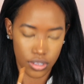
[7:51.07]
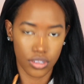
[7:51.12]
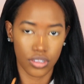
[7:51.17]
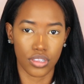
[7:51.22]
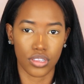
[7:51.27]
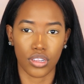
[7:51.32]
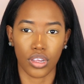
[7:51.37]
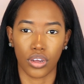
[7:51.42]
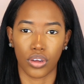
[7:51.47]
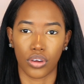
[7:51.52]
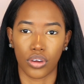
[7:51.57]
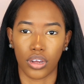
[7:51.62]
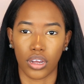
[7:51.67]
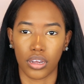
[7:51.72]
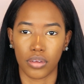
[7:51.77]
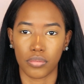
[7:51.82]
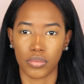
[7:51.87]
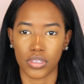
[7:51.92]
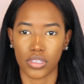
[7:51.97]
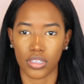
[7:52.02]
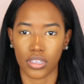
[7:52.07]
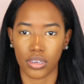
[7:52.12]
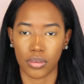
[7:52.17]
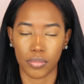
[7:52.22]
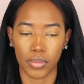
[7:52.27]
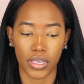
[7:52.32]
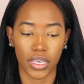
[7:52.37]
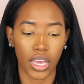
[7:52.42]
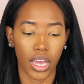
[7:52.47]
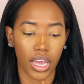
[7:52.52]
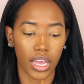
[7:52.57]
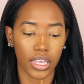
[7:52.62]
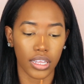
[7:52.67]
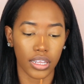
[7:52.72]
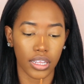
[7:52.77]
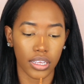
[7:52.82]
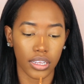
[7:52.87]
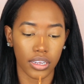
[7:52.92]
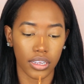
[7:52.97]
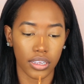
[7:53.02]
So I'm just gonna be
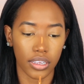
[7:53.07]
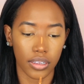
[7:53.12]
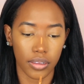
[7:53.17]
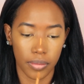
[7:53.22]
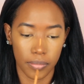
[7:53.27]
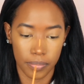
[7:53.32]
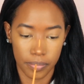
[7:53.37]
highlighting